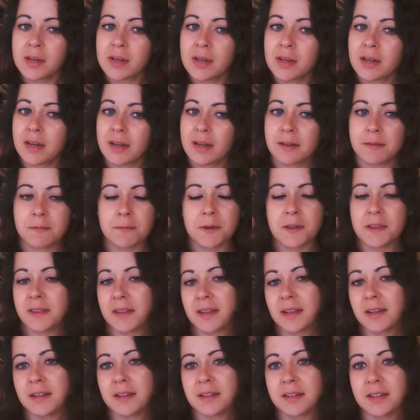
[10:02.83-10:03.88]
and
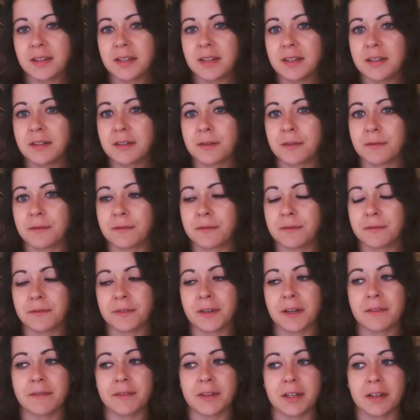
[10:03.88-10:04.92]
within a year of
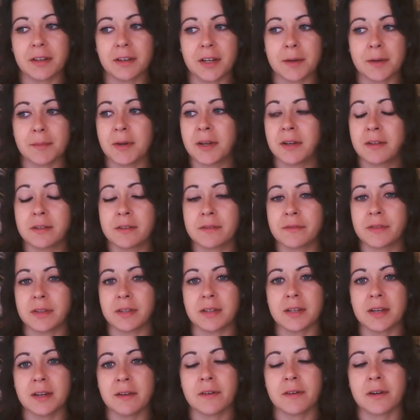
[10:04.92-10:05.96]
having come out of the
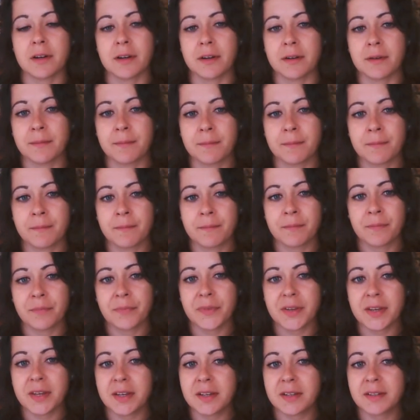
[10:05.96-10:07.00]
tower,
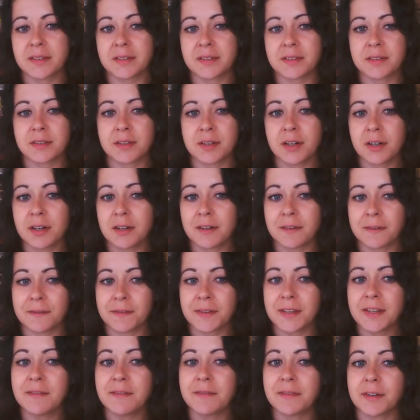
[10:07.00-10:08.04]
he had caught a
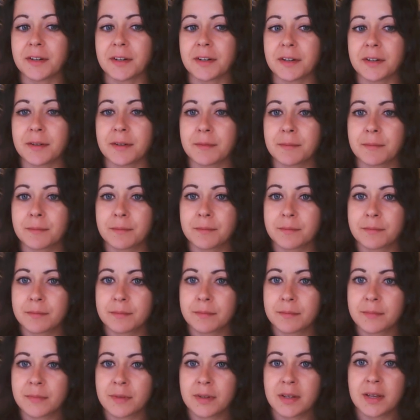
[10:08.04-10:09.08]
fever,
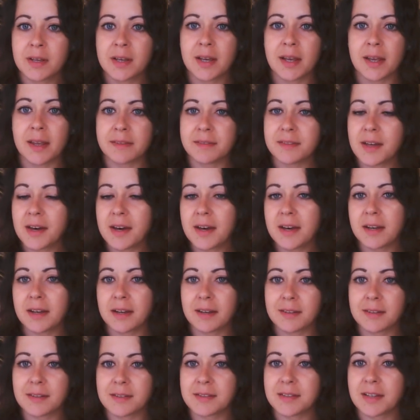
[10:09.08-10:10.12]
and
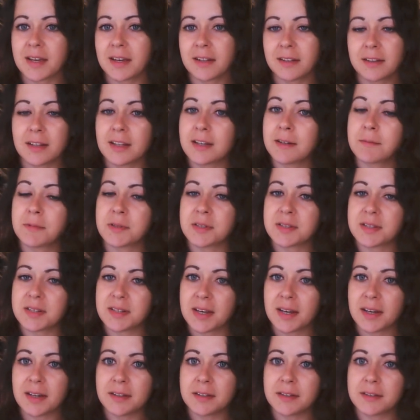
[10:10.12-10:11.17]
that sadly was
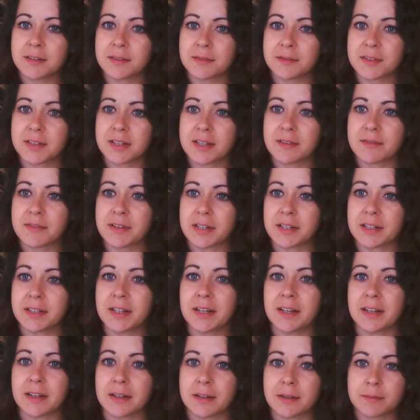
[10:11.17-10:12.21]
the end of Davy
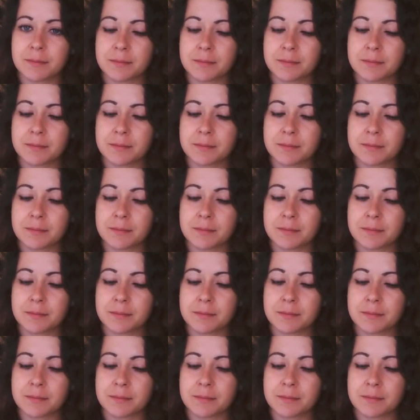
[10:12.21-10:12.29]
Gray.